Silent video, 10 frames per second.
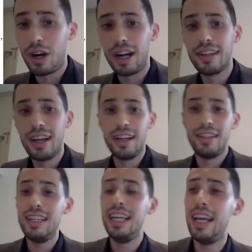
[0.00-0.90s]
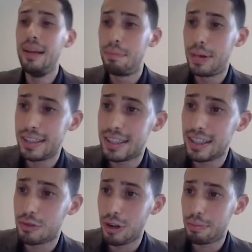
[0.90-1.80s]
rather an
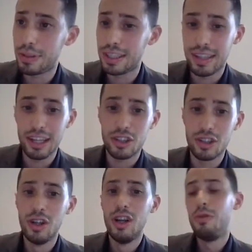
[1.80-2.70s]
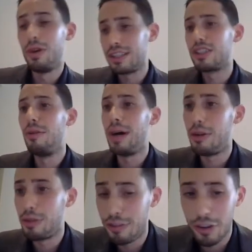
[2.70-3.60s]
implicit representation, what is
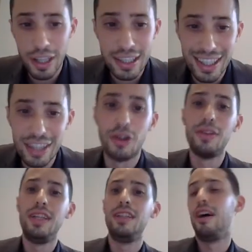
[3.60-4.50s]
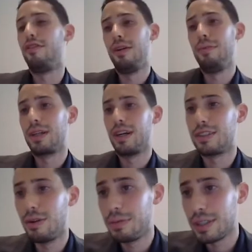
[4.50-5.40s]
somehow referred as the nonlinear
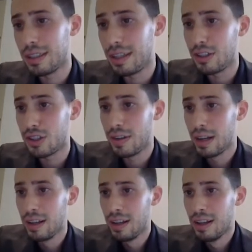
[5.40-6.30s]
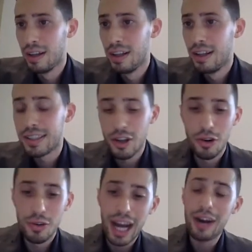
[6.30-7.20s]
Feynman-Katz representation.
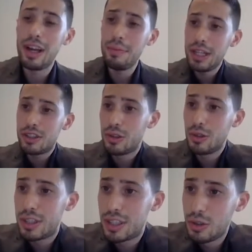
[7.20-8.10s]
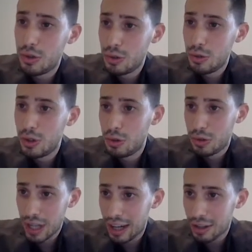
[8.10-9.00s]
So now let me introduce to you
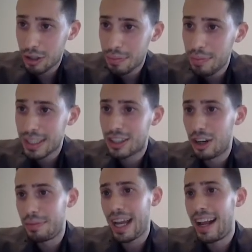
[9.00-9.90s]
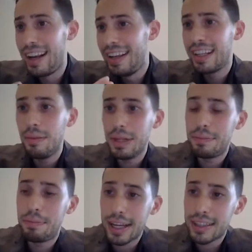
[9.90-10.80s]
the algorithm. It's going to be a little bit
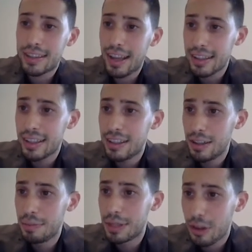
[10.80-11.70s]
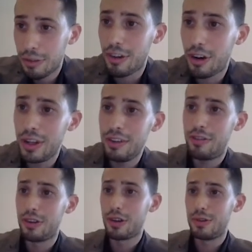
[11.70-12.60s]
technical, but don't worry,
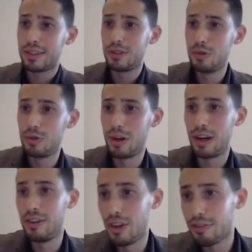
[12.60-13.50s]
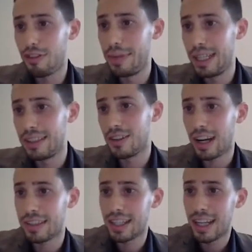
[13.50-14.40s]
for those who are not familiar with
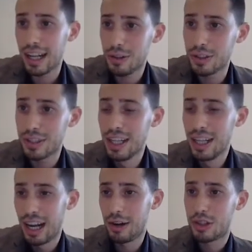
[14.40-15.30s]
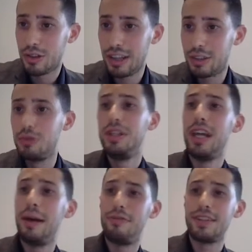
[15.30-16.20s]
stochastic calculus, I'll try to
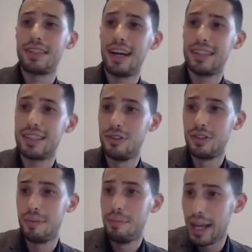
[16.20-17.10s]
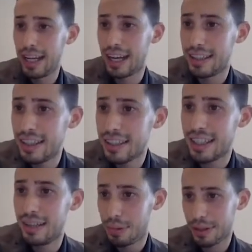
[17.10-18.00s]
re-emphasize on the main ideas,
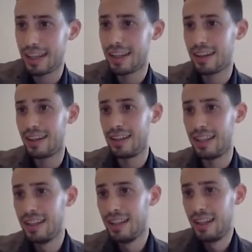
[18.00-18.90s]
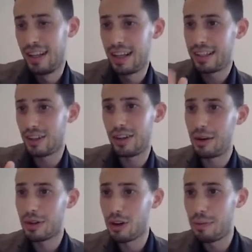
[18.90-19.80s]
and particularly later on I
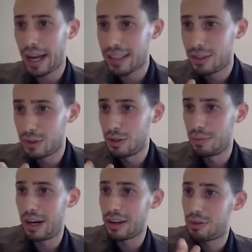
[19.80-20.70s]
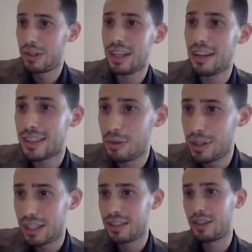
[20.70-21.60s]
will go back to the numerical results.
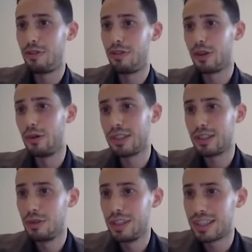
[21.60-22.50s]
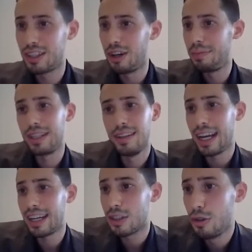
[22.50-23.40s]
So for those who it's going to be the
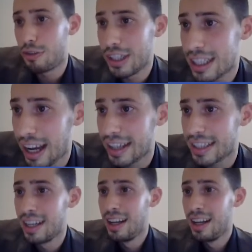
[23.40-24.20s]
next 2 or 3 slides,